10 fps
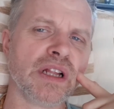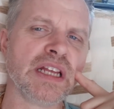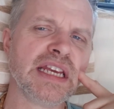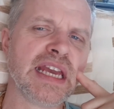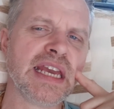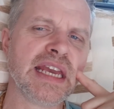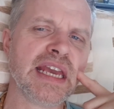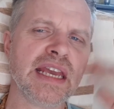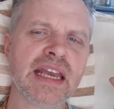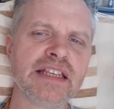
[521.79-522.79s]

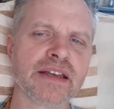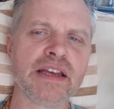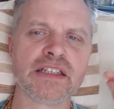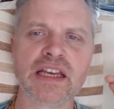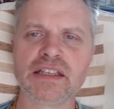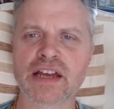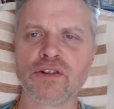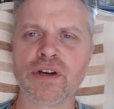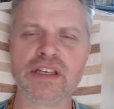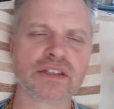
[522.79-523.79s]
I
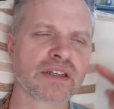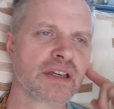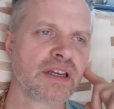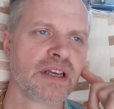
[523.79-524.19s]
know he's